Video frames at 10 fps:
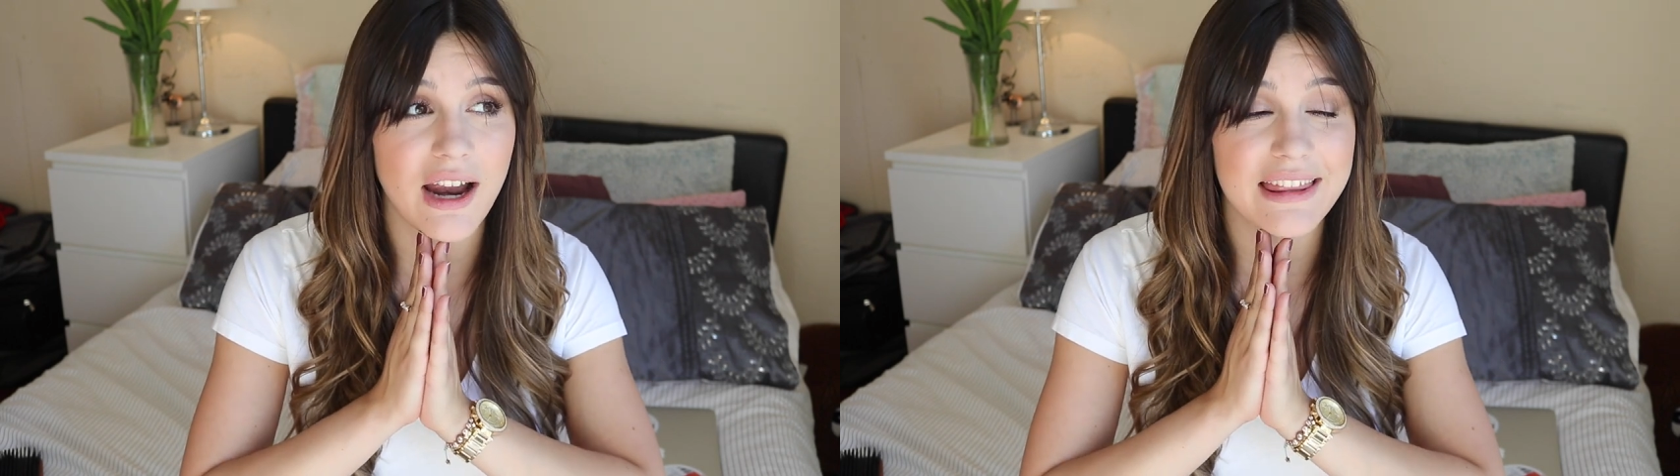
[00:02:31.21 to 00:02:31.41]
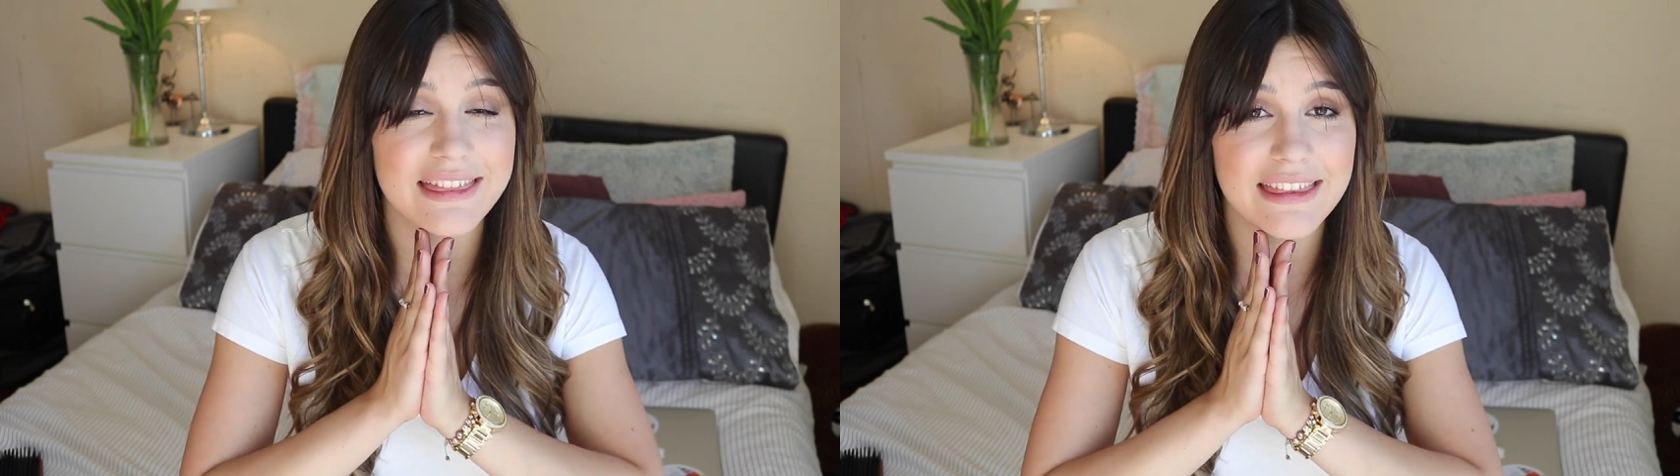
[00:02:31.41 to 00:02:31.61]

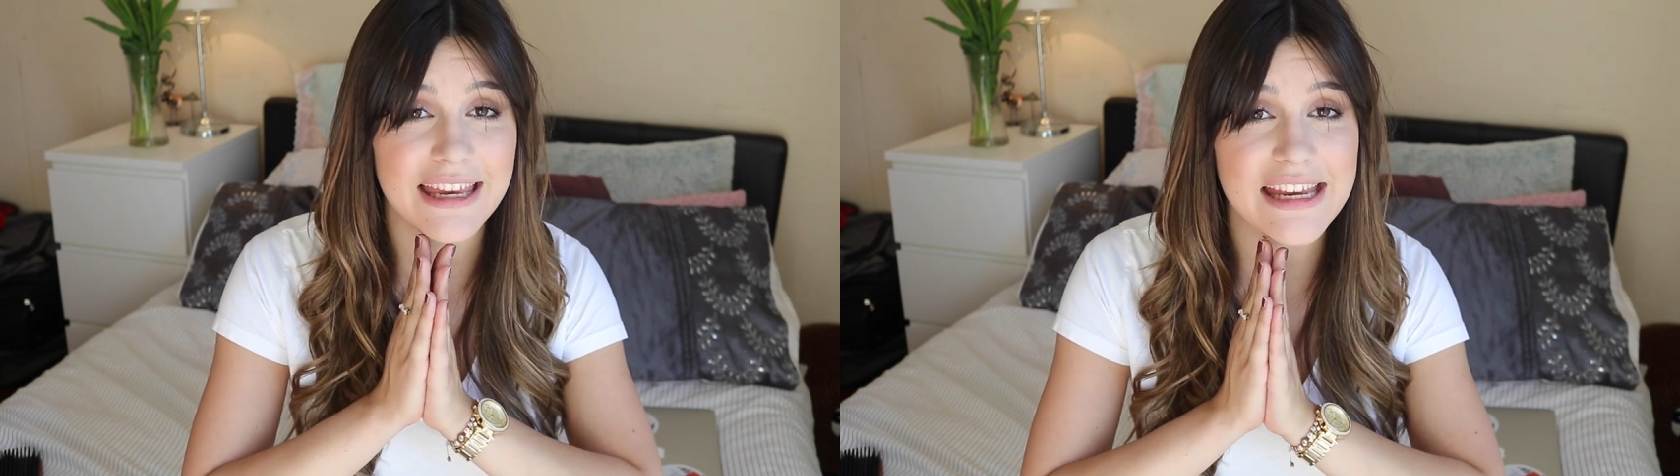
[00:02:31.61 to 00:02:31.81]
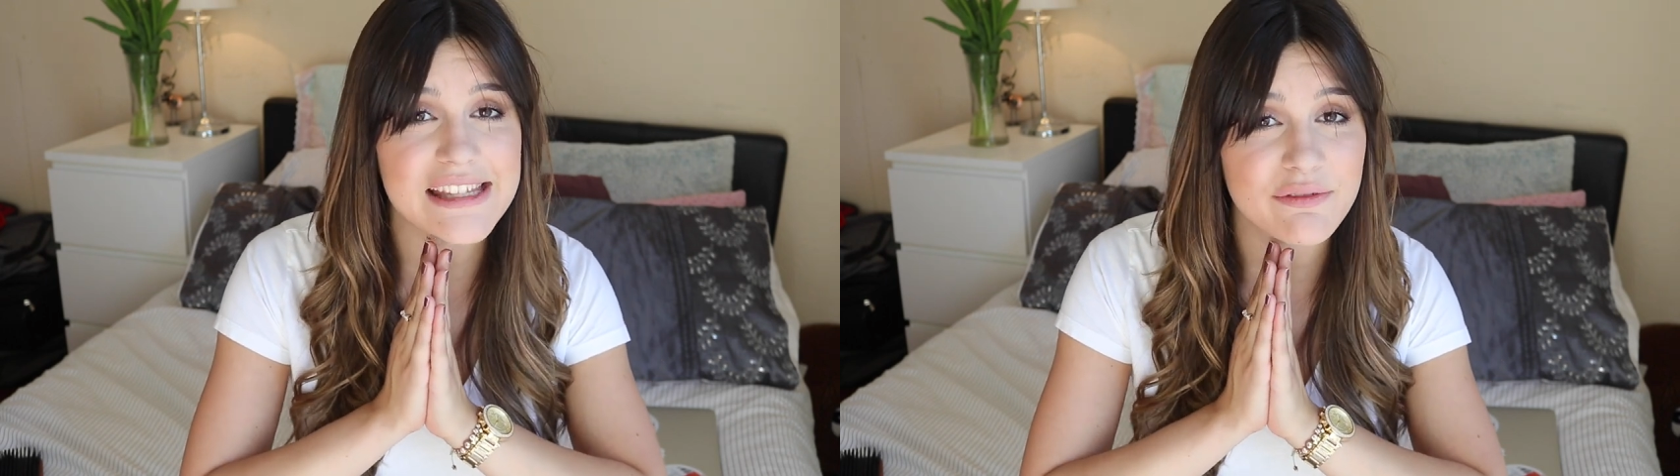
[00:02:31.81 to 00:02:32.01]
I
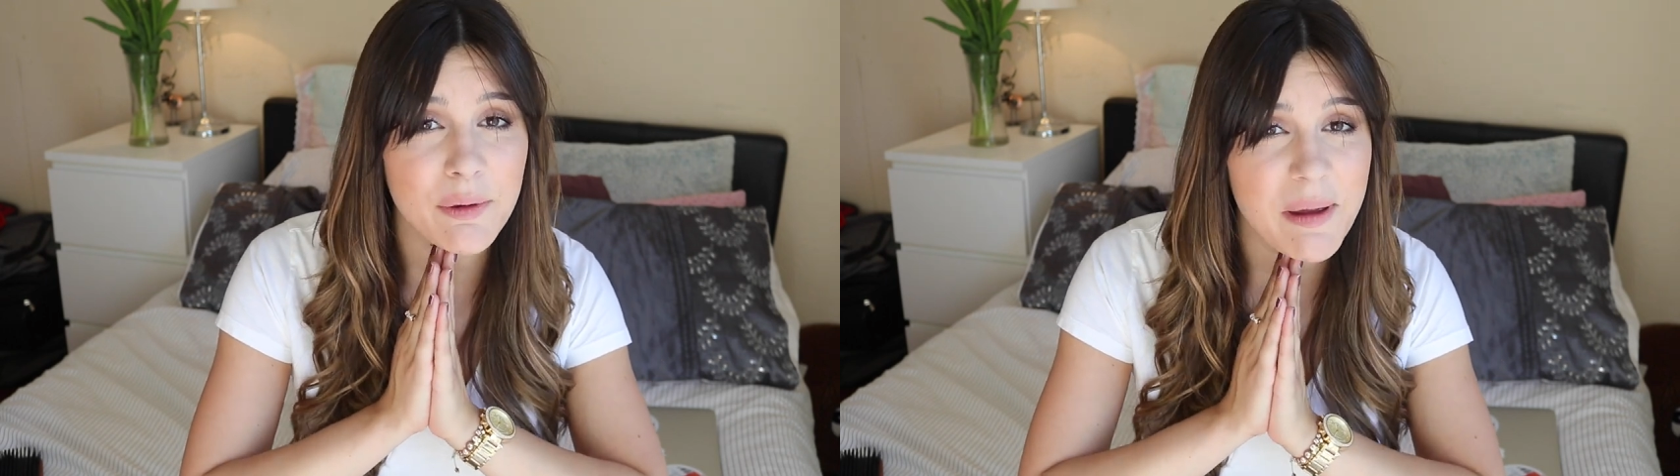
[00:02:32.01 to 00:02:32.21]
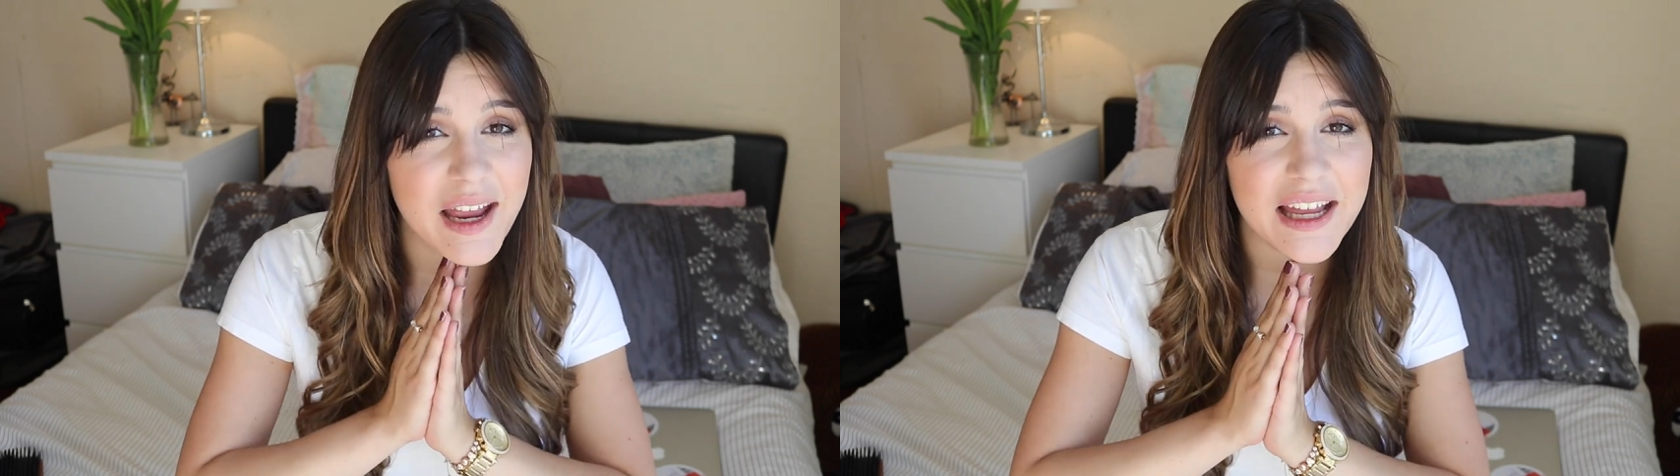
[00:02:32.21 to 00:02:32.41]
think it's
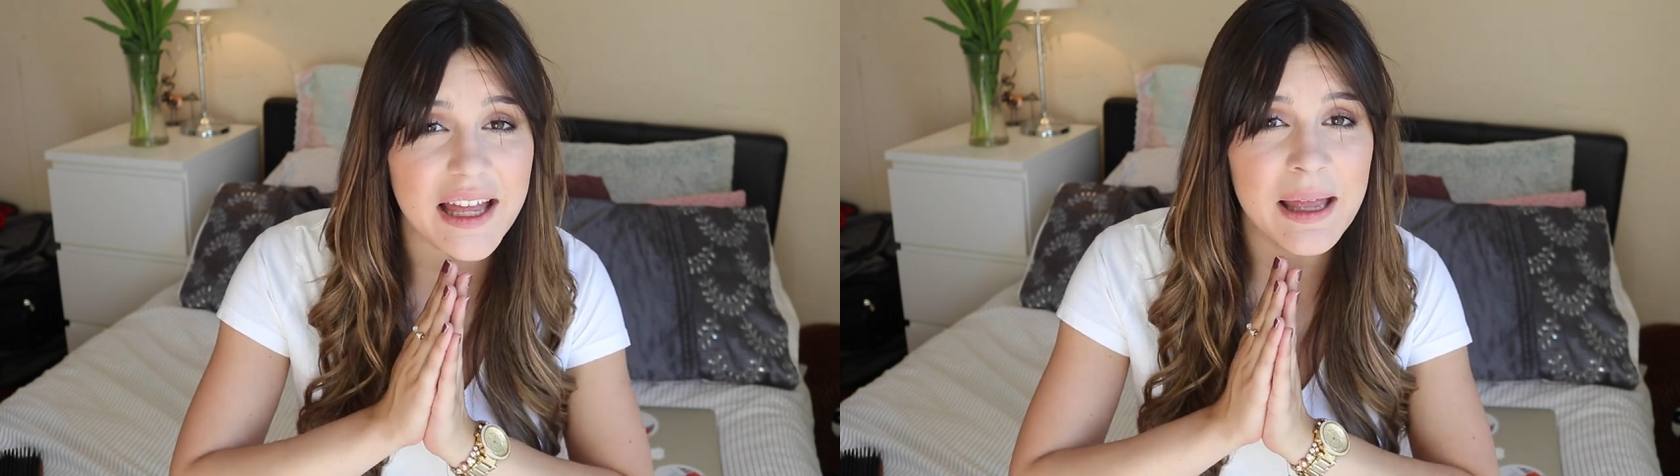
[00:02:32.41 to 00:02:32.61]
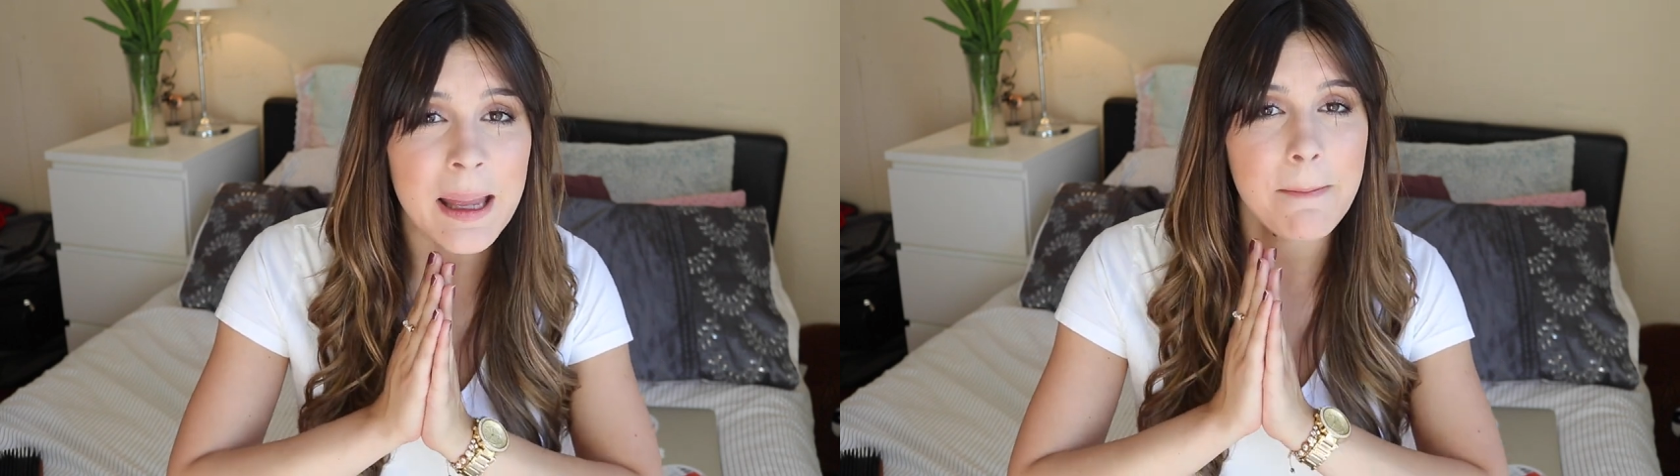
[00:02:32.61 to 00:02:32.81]
Rebecca